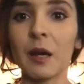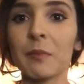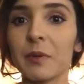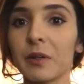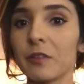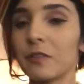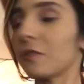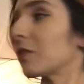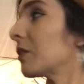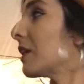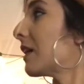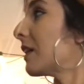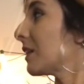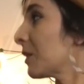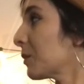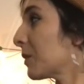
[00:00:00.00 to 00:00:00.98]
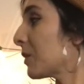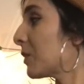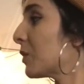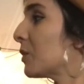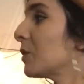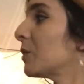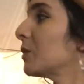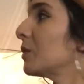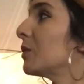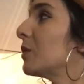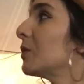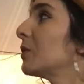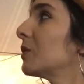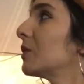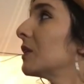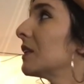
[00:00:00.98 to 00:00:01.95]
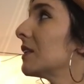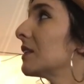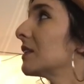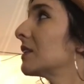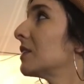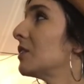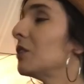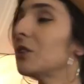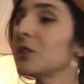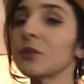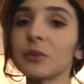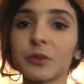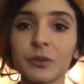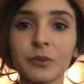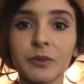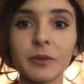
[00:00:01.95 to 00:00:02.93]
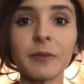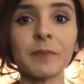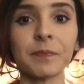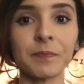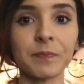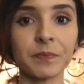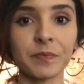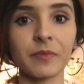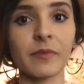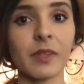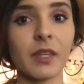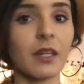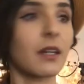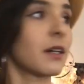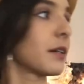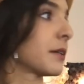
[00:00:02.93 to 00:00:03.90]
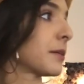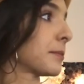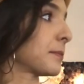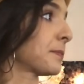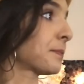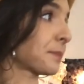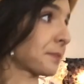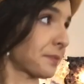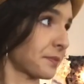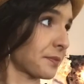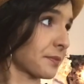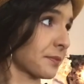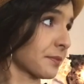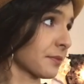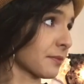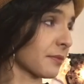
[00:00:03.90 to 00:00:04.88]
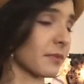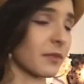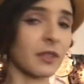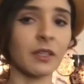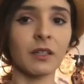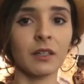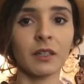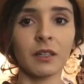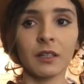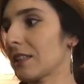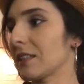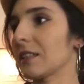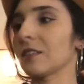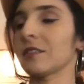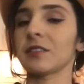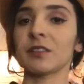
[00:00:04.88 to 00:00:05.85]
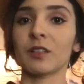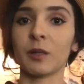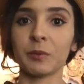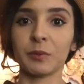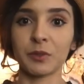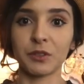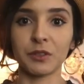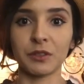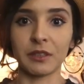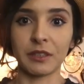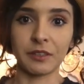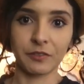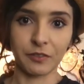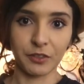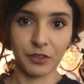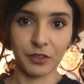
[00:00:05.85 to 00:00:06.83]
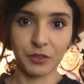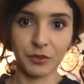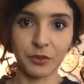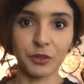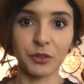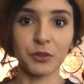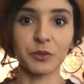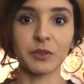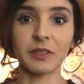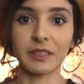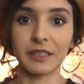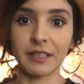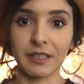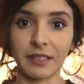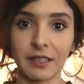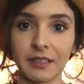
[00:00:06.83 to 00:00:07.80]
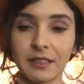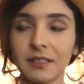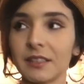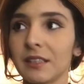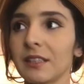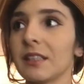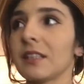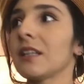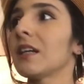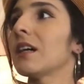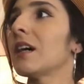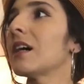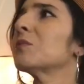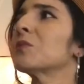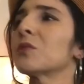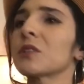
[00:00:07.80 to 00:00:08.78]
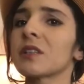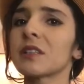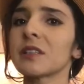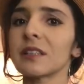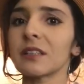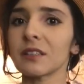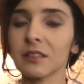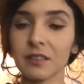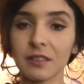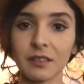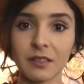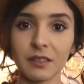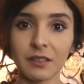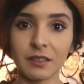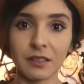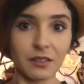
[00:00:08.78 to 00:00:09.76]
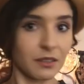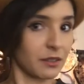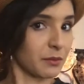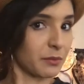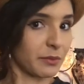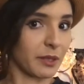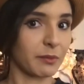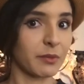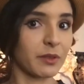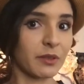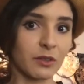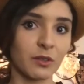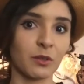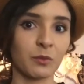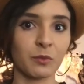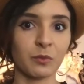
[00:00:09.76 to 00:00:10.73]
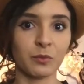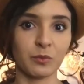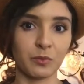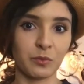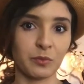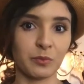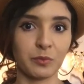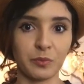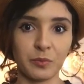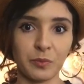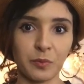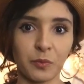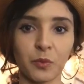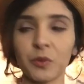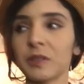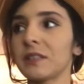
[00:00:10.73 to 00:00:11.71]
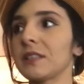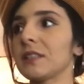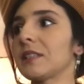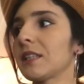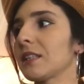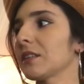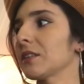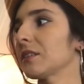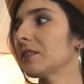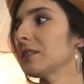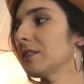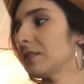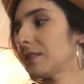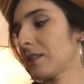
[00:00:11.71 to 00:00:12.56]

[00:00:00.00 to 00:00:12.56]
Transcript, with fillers: But for anyone who is new, um, it gives an opportunity for you to see it um, more clearly, maybe a little more detail.